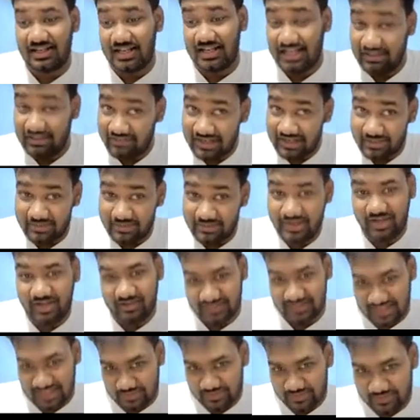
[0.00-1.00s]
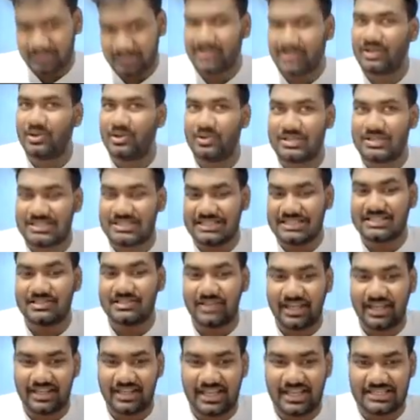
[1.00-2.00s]
Availability of substitute and closeness.
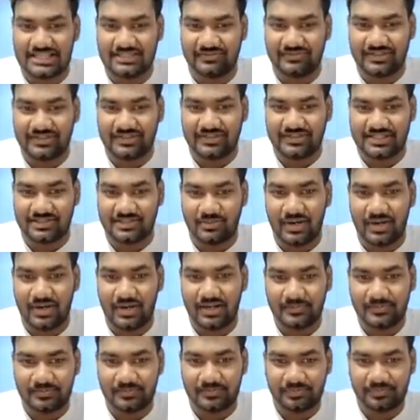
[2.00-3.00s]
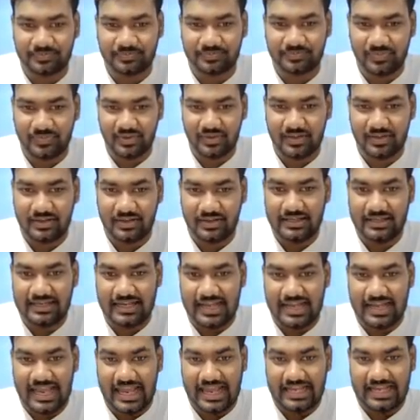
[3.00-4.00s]
Okay, that's the first one.
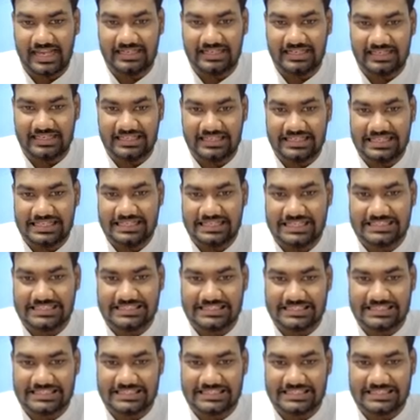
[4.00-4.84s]
And it's